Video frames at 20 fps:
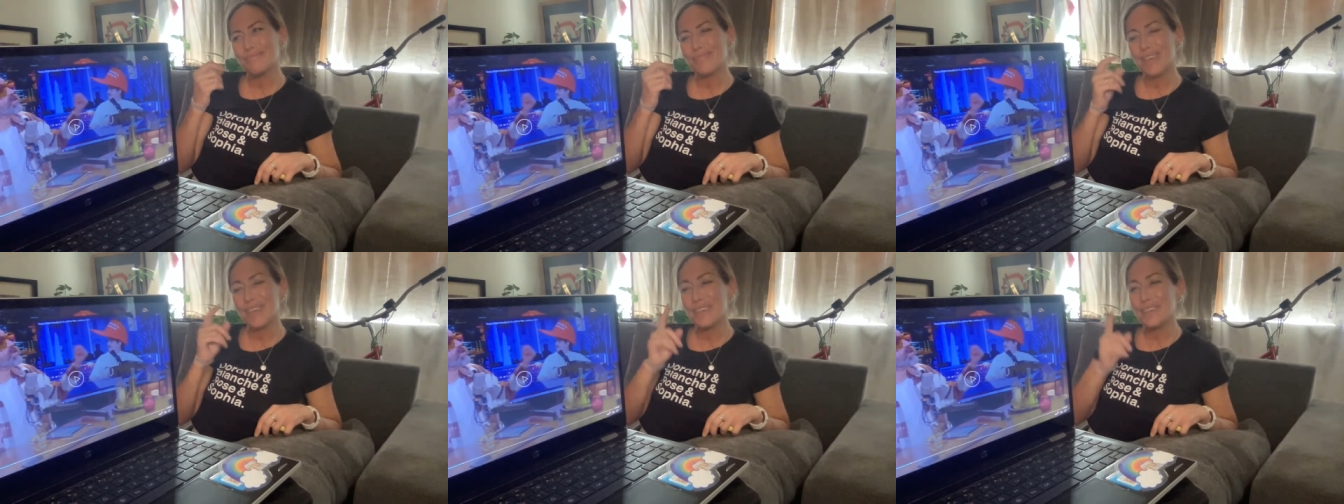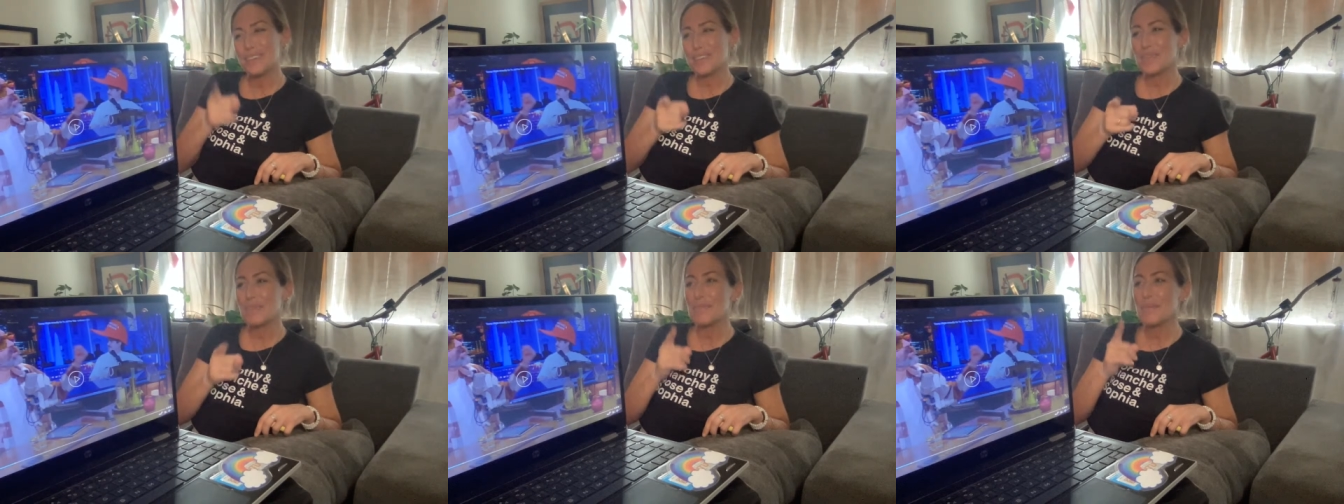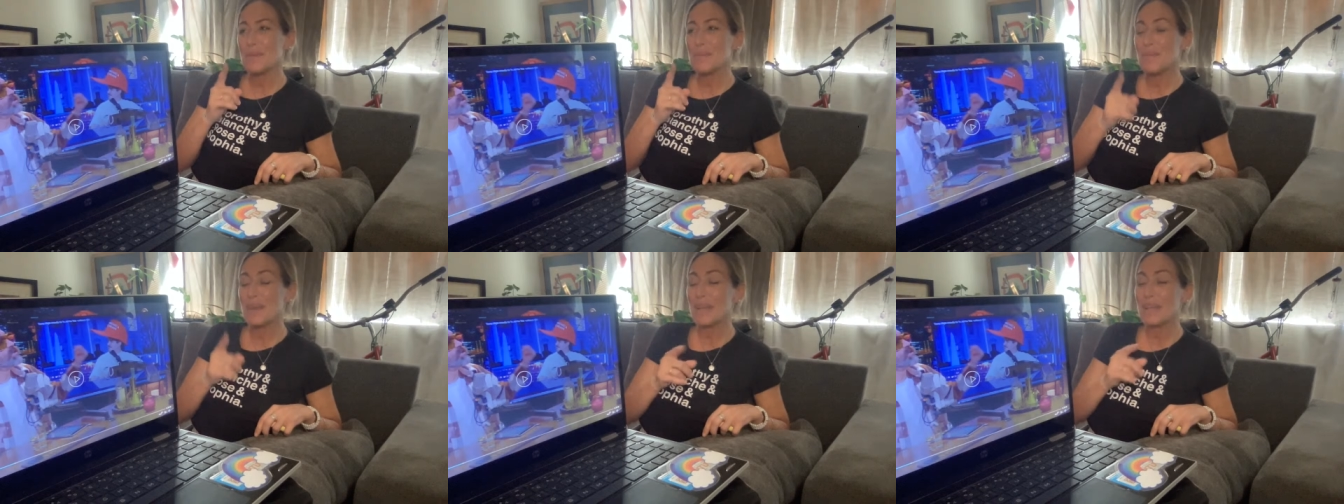And there's
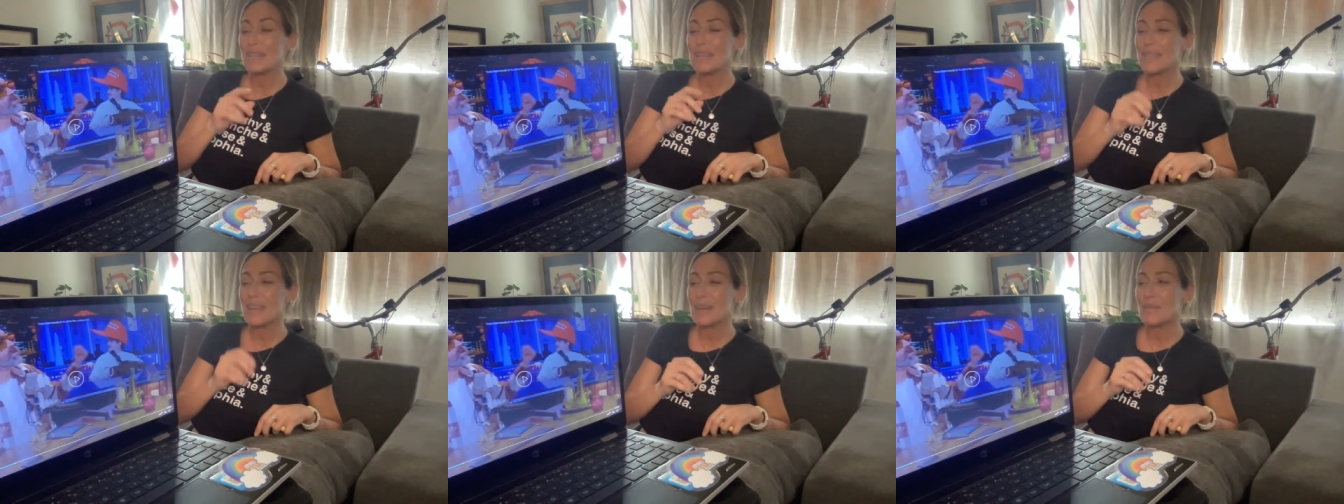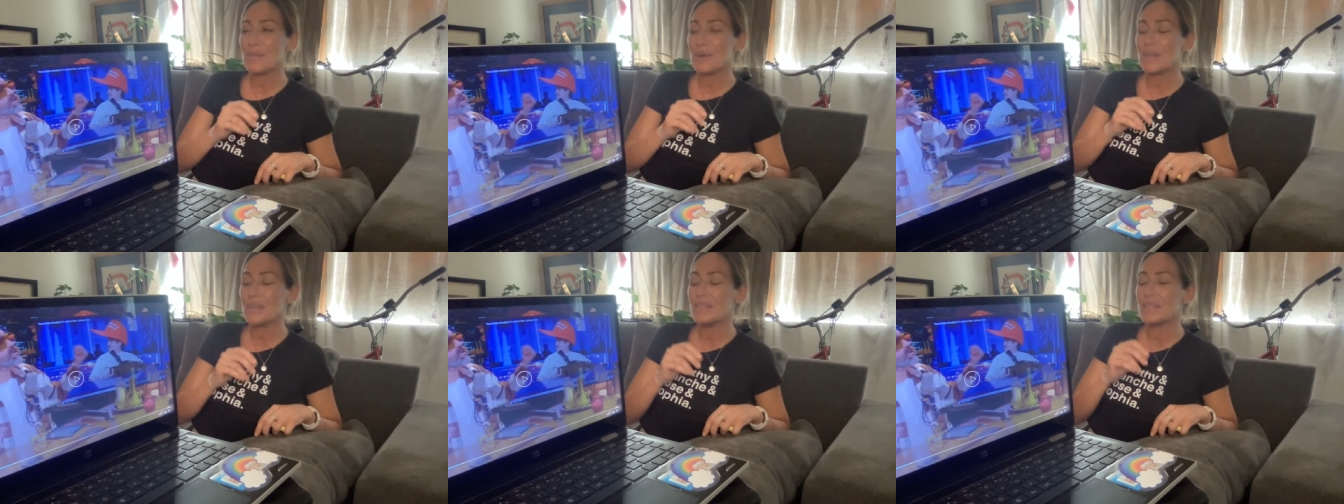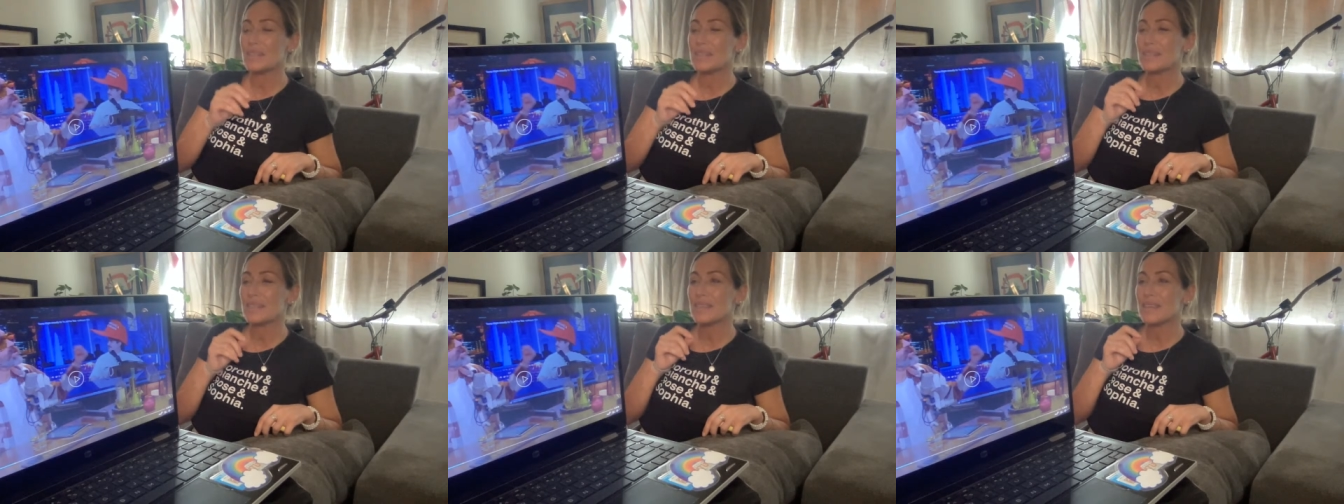something Mike said
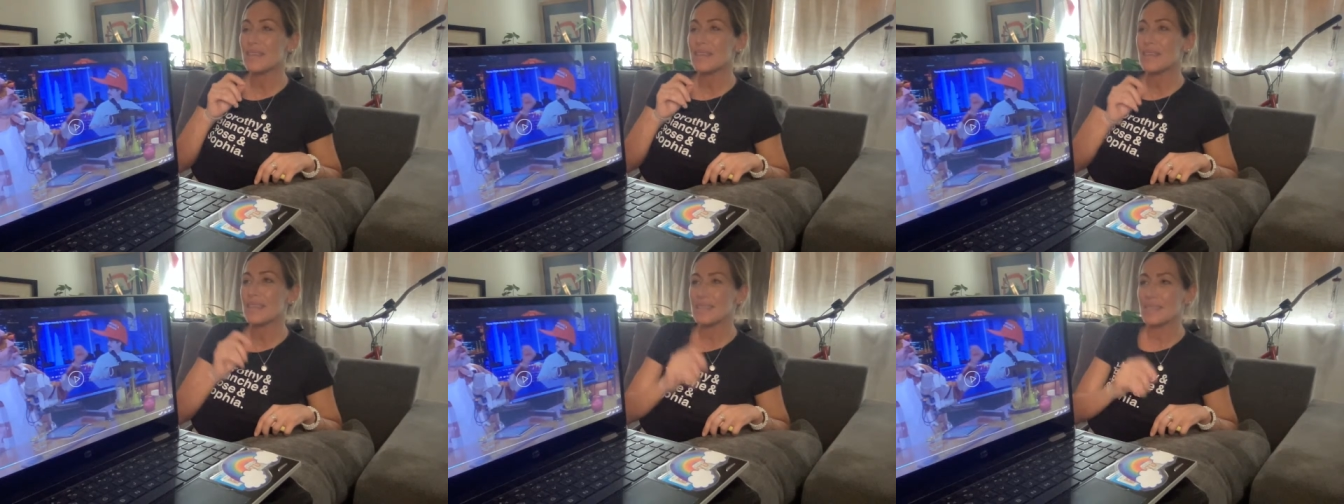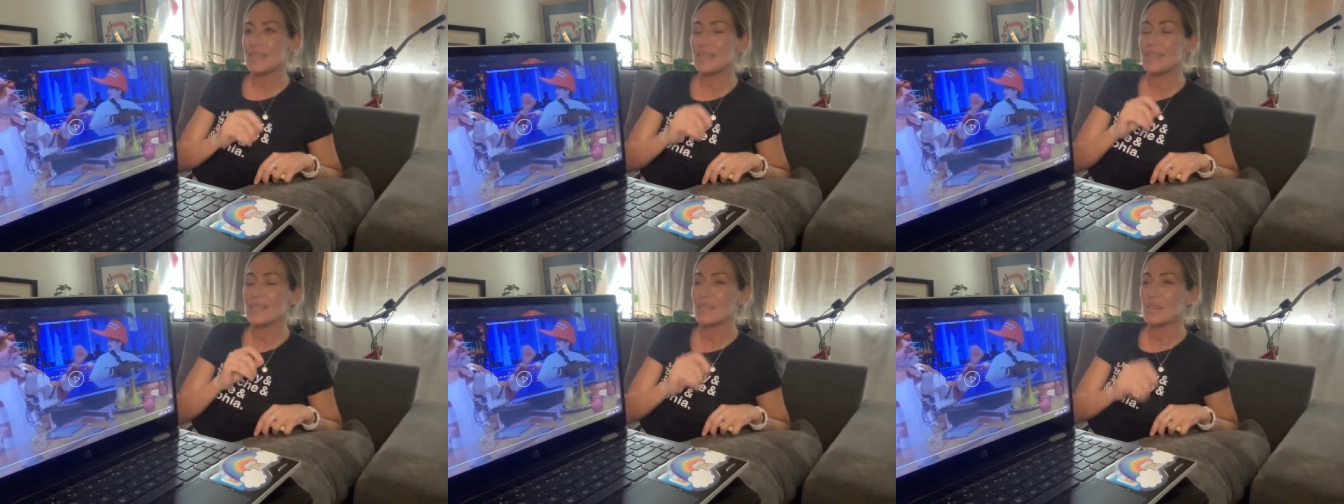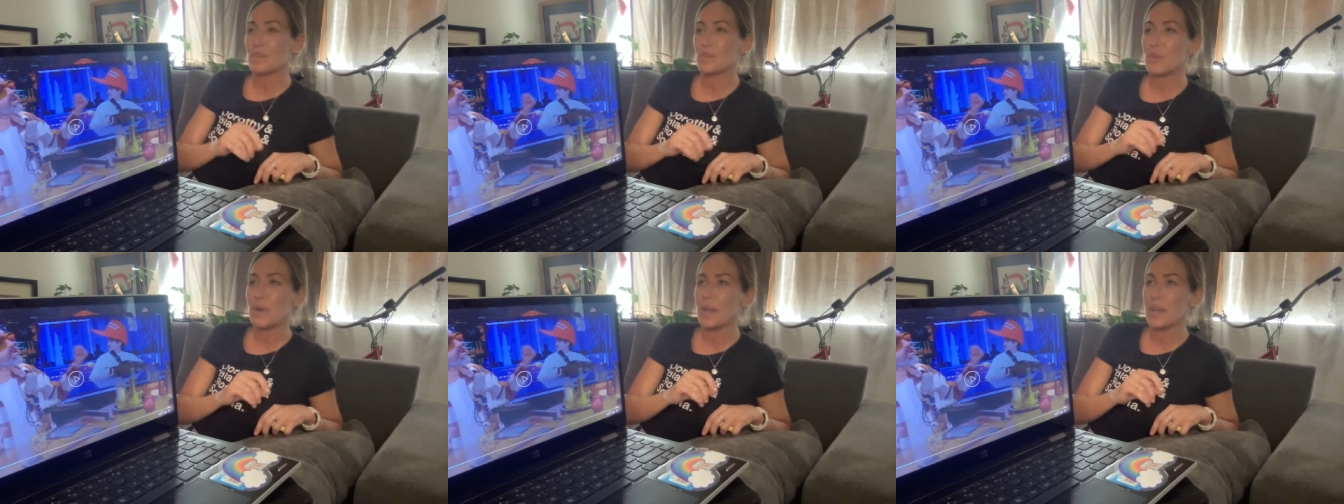once in season
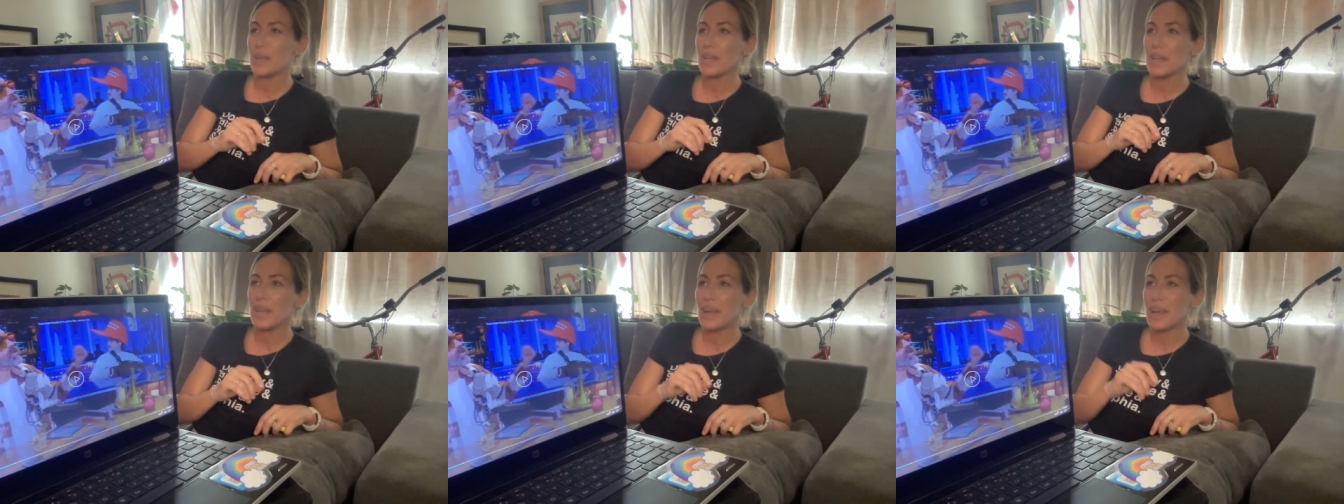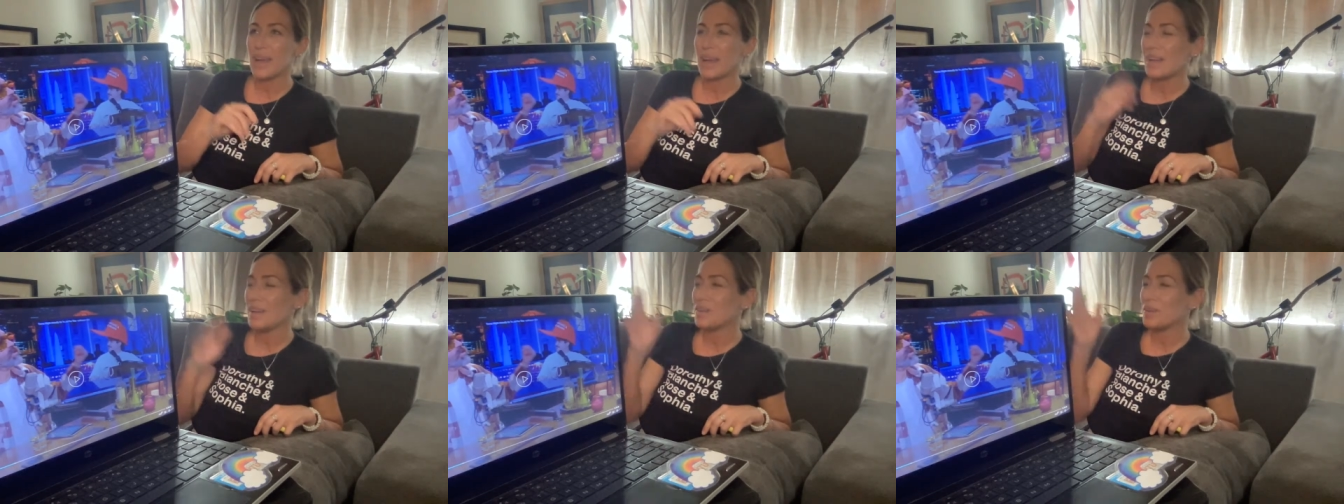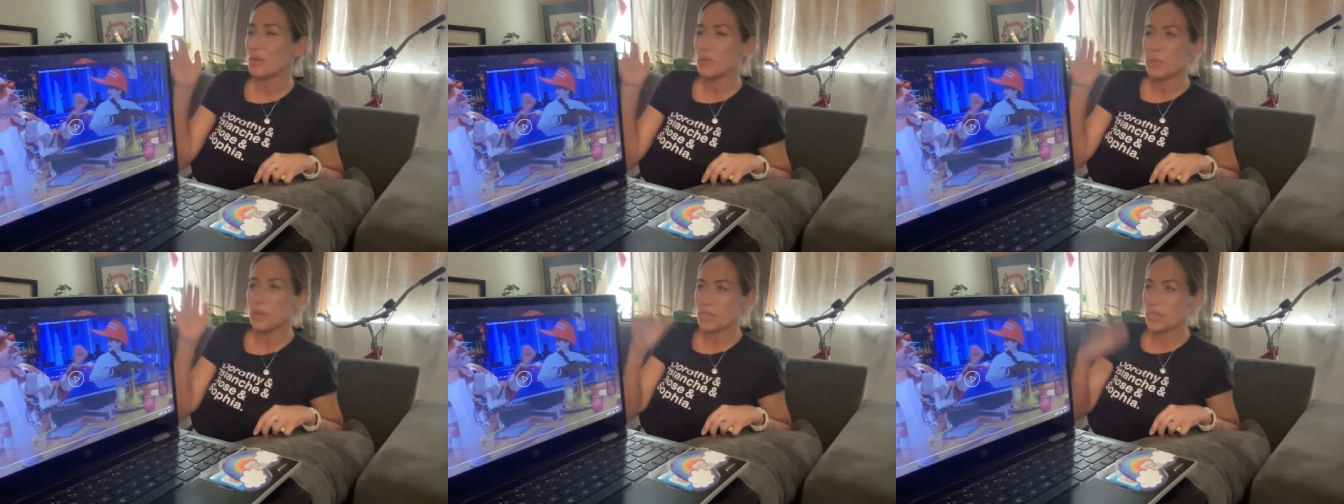20, I don't
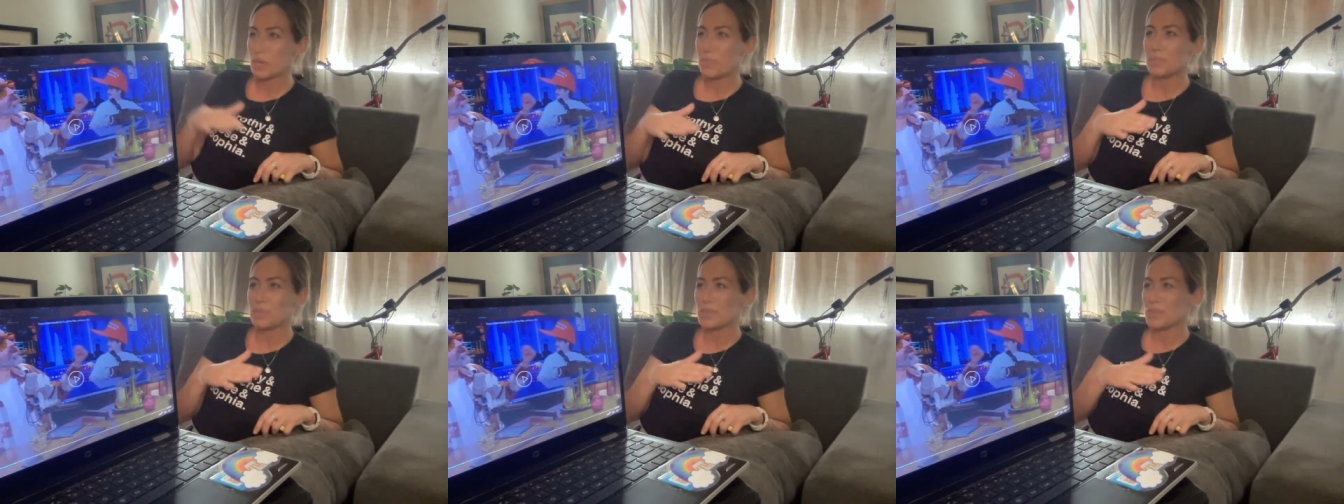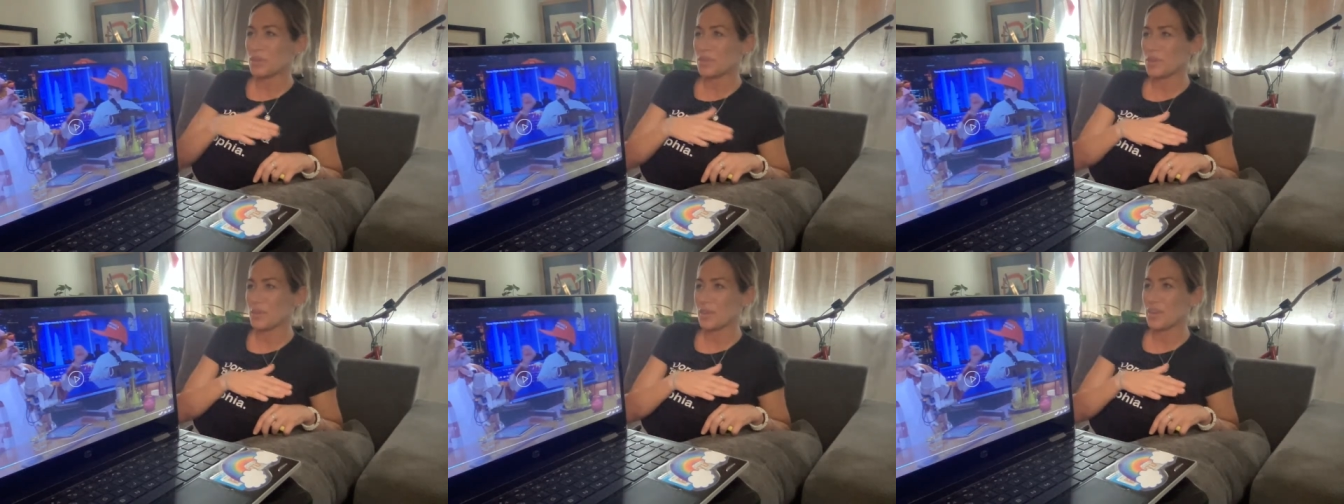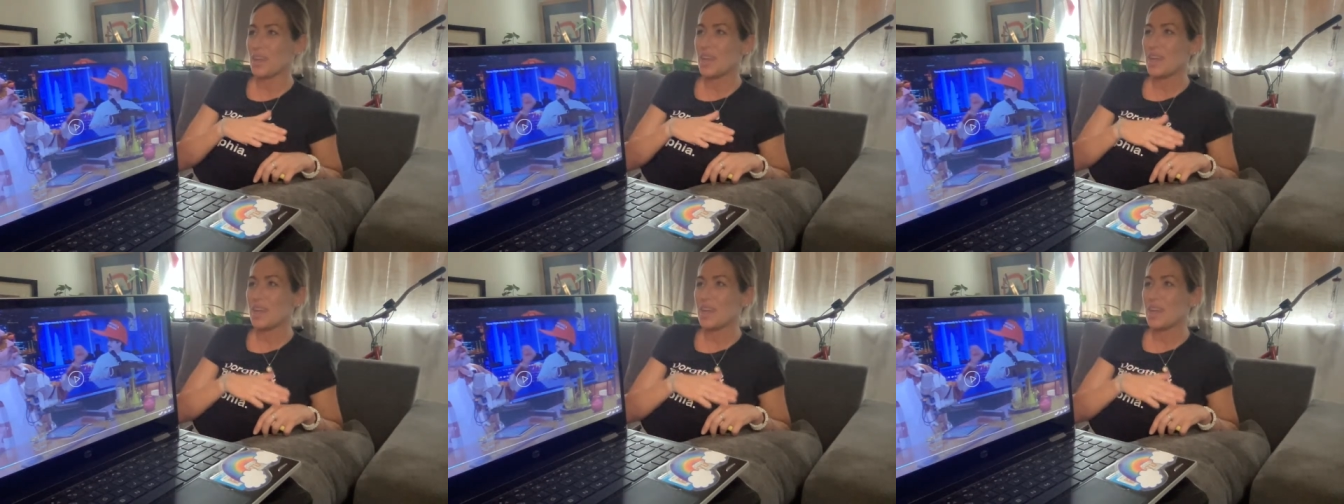know which episode,